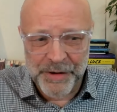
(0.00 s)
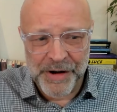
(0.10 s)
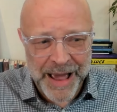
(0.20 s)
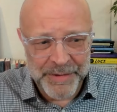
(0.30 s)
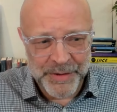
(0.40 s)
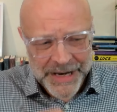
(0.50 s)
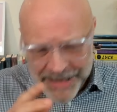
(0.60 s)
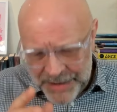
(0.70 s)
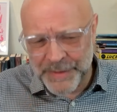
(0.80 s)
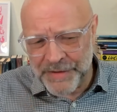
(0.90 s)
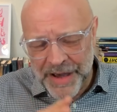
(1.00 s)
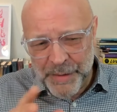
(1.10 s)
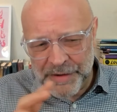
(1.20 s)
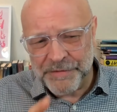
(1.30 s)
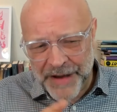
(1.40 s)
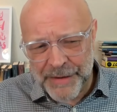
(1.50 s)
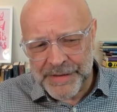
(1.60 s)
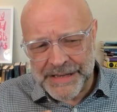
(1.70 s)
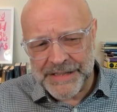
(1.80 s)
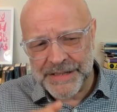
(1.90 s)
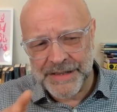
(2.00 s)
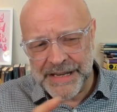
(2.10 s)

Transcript: program and said, "Yes, we've we found these